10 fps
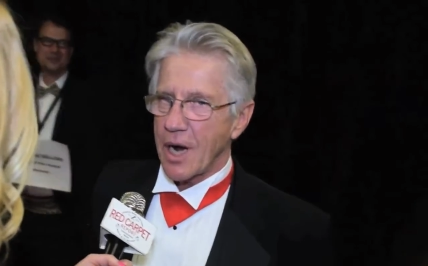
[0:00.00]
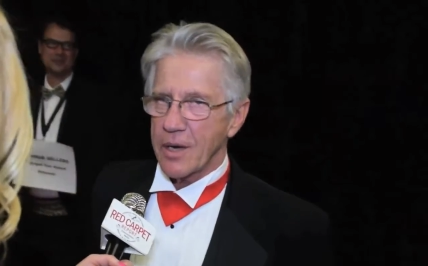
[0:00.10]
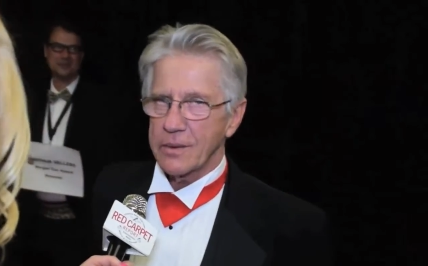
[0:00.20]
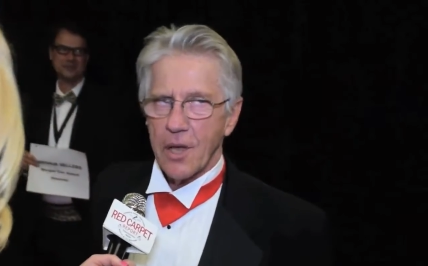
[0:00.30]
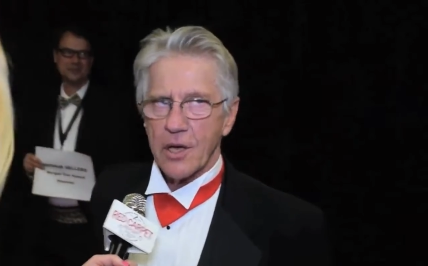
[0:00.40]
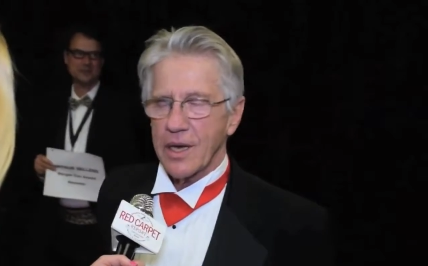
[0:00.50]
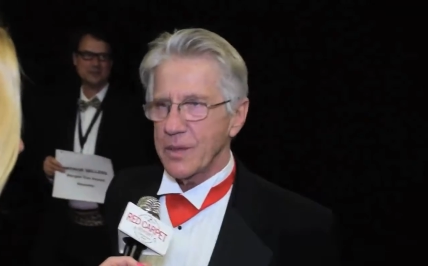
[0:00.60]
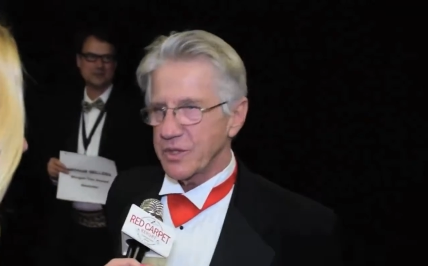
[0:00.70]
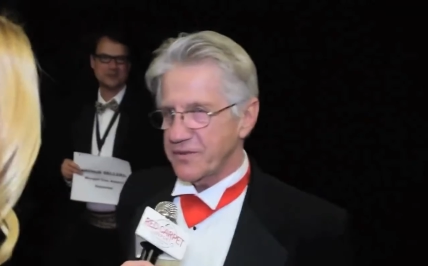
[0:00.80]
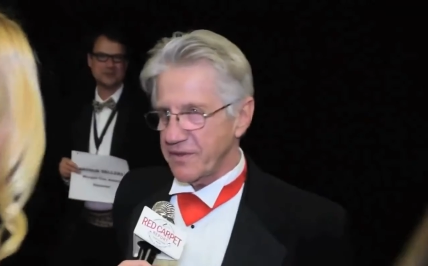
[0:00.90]
Speaker 1: our log
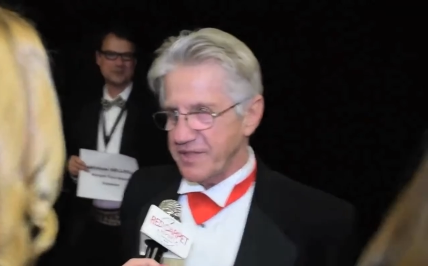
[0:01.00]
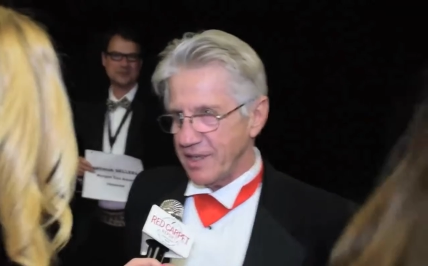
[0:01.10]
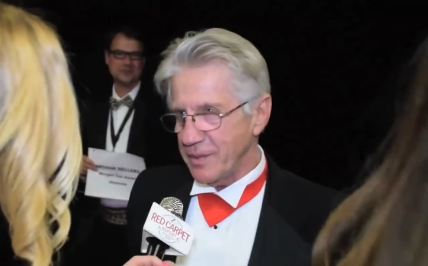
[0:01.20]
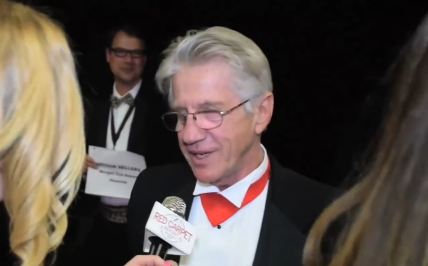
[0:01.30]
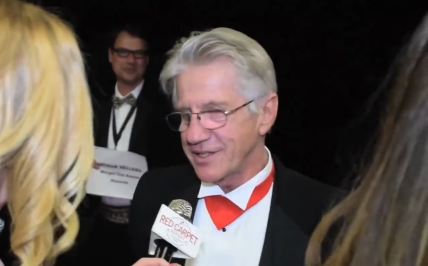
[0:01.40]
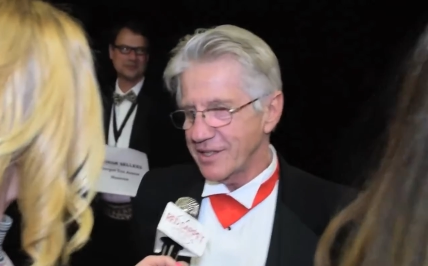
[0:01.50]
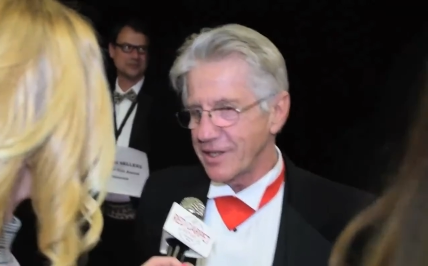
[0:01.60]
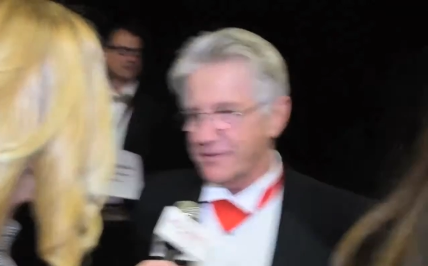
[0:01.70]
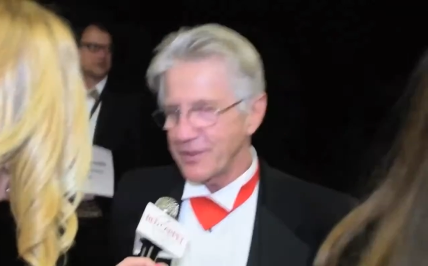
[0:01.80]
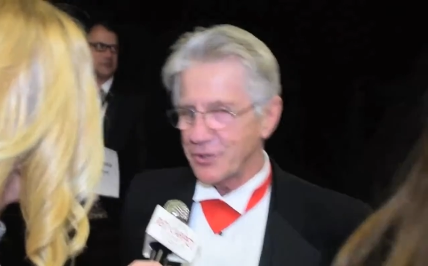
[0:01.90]
line was fifteen minutes
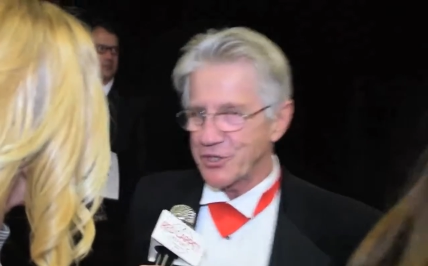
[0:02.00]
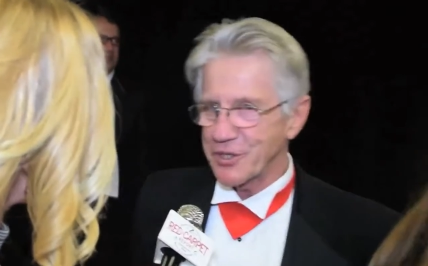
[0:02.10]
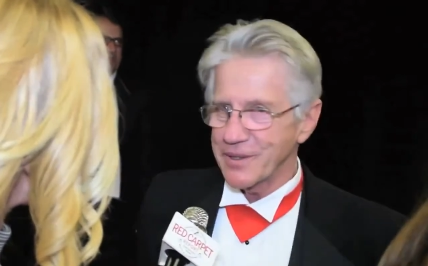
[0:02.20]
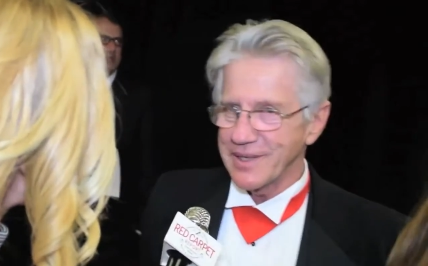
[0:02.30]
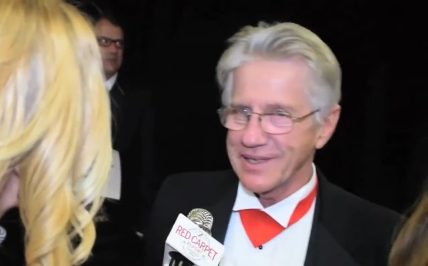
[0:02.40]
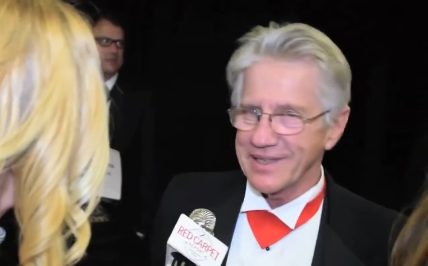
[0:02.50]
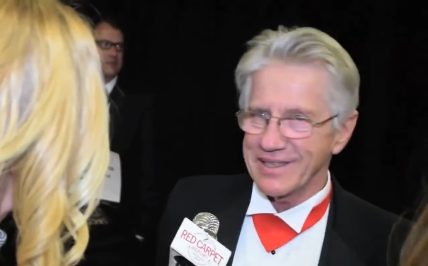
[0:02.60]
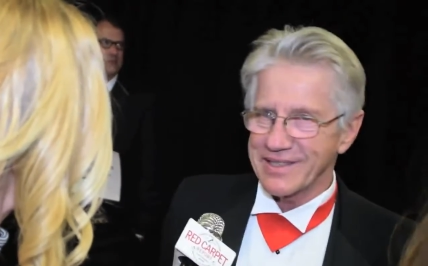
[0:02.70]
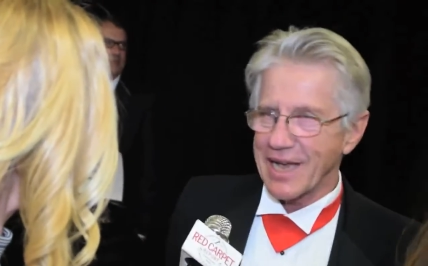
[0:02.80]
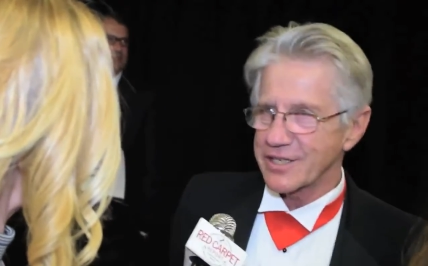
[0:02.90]
into the future, and
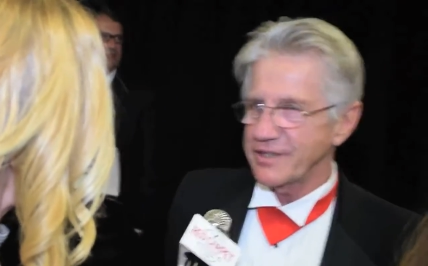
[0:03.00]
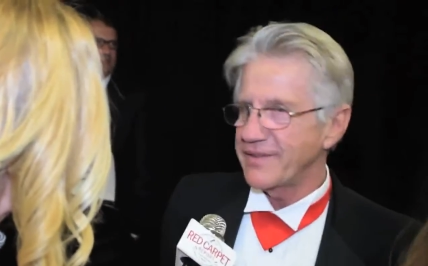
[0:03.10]
it's actually